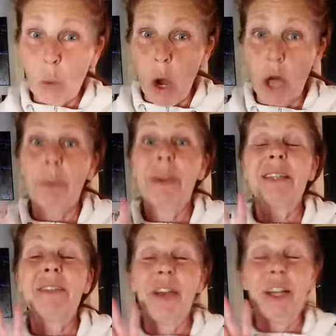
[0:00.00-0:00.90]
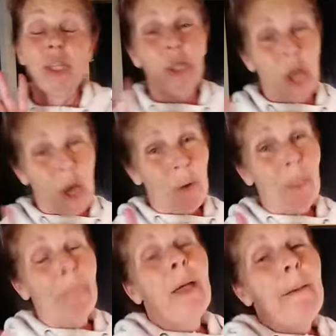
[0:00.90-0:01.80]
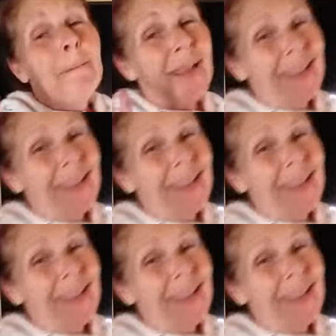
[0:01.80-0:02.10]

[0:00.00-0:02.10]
water because if I don't, my